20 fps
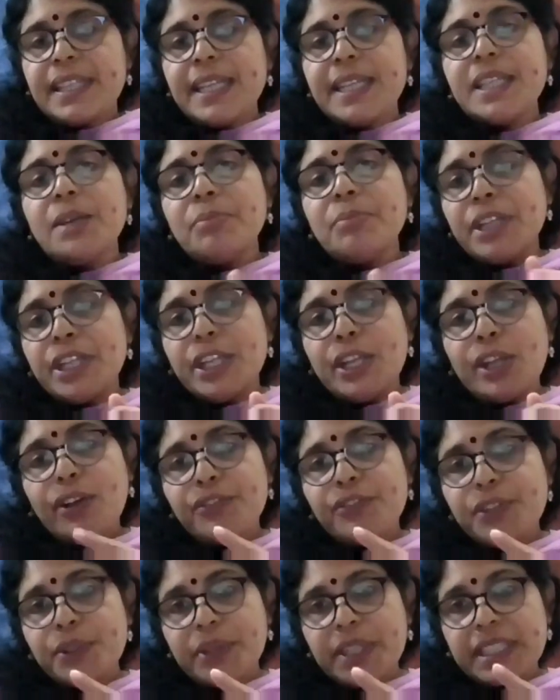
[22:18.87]
in the middle
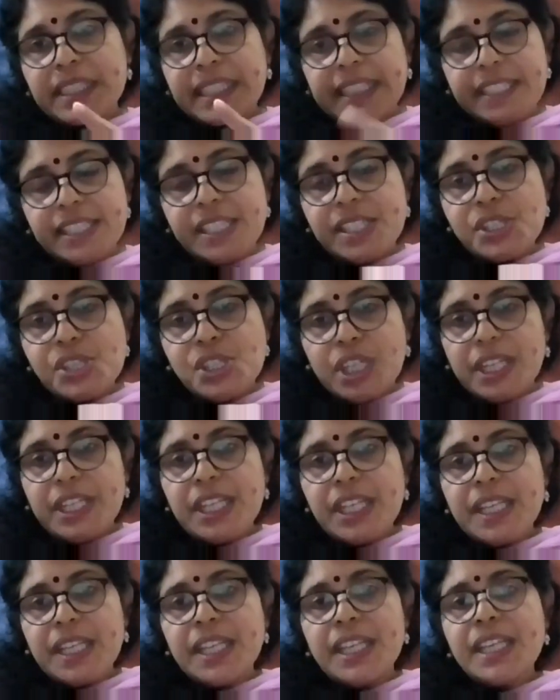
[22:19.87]
of your career
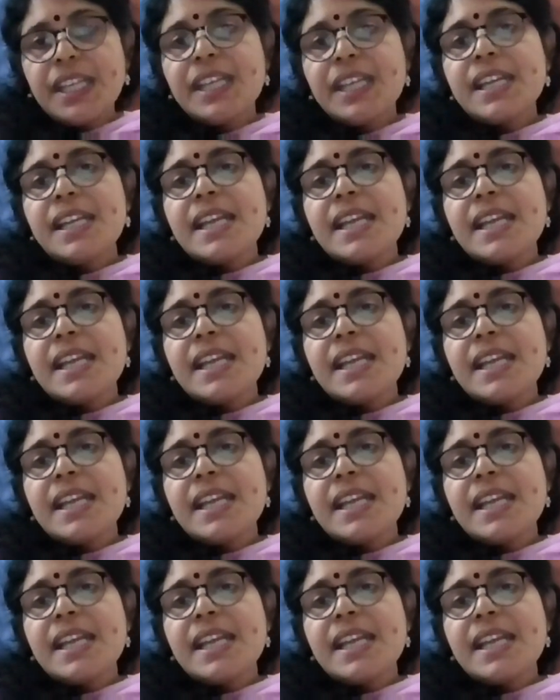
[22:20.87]
journey